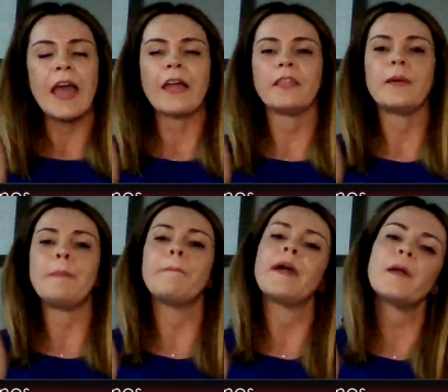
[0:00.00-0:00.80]
and the
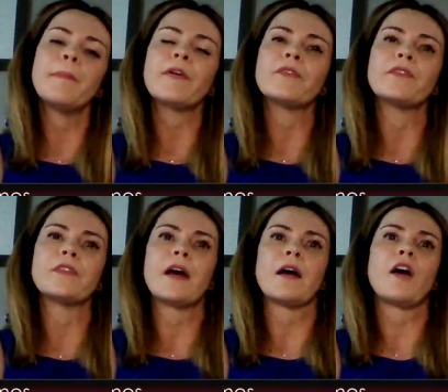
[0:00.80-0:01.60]

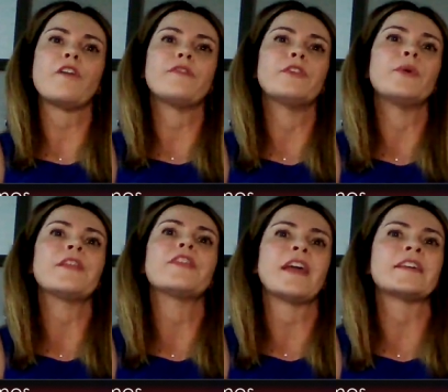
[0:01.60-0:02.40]
purpose uh, of
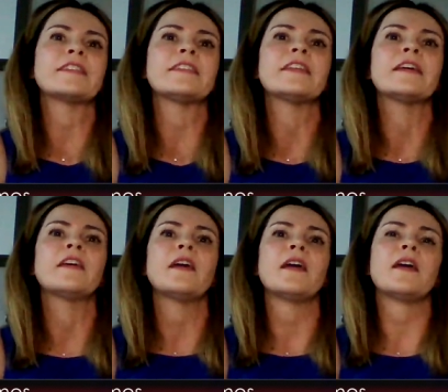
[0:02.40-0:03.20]
doing
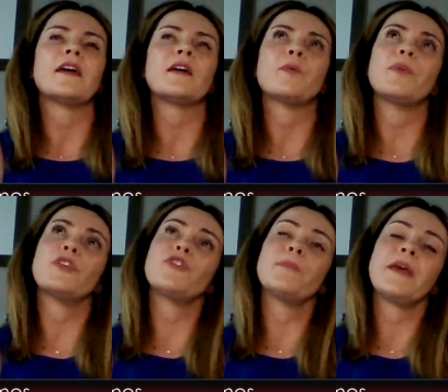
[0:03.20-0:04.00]
things uh,
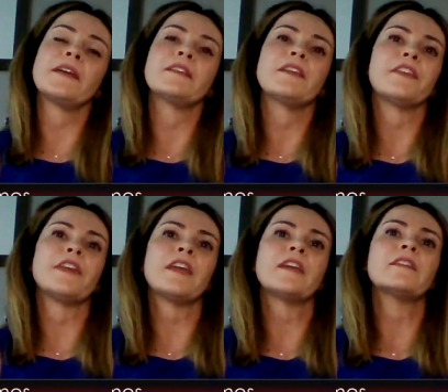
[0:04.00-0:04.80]
which makes us
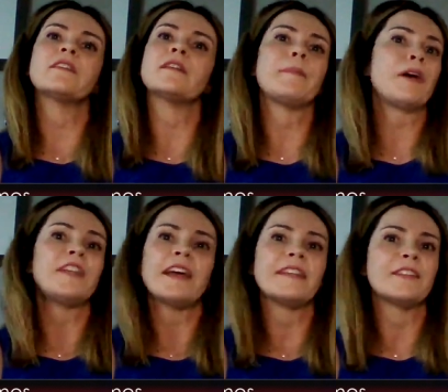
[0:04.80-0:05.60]
think
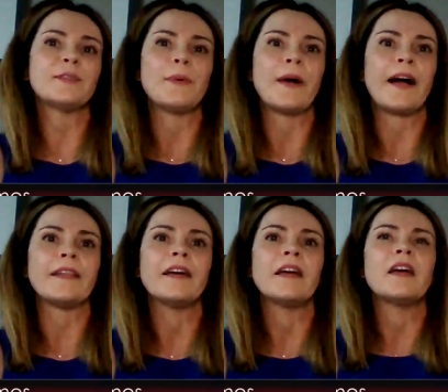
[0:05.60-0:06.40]
about that as
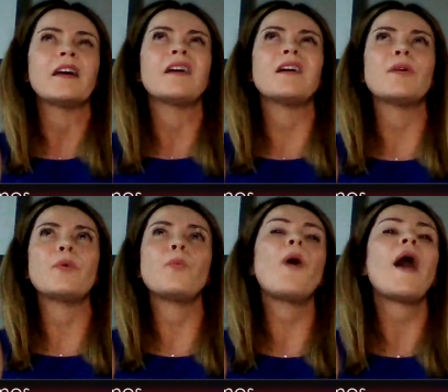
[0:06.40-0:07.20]
well. Uh,
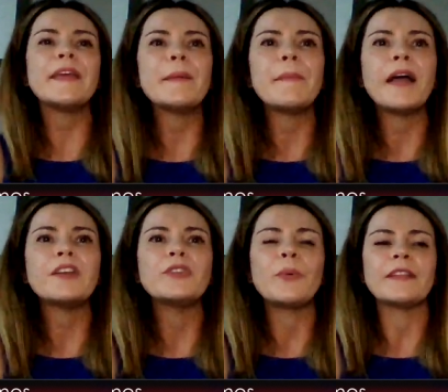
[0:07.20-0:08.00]
why am I
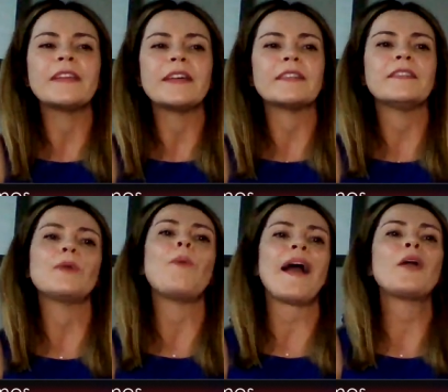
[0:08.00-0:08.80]
doing this? The
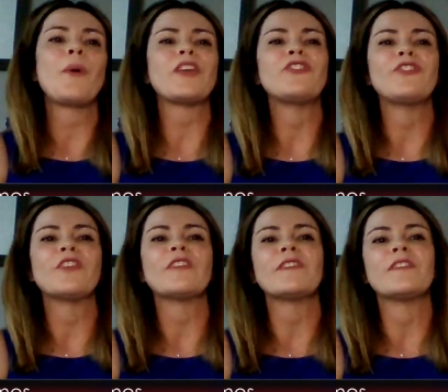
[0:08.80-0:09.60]
why
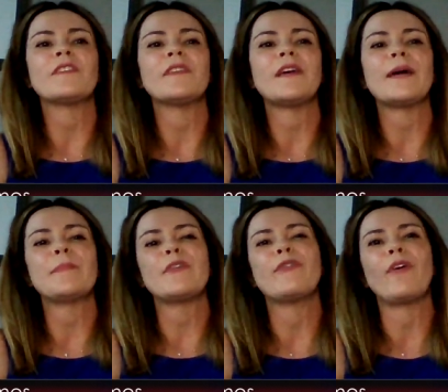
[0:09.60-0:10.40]
questions
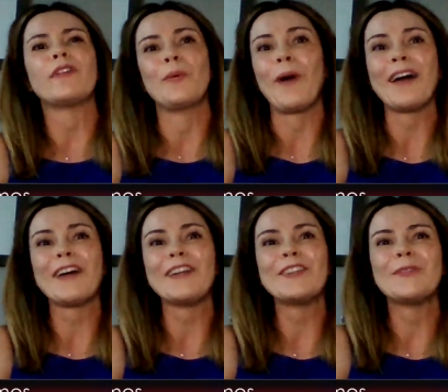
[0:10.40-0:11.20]
uh, before the
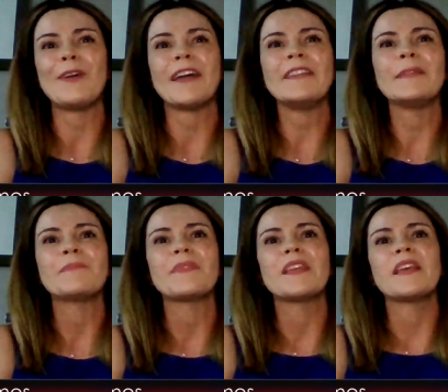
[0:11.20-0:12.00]
what, right?
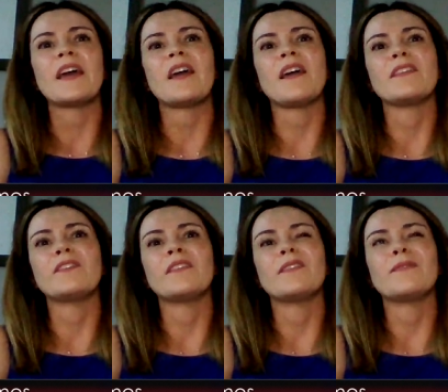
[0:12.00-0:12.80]
Mm-hmm.
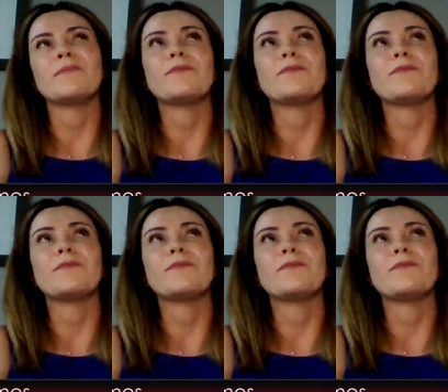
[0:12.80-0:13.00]
And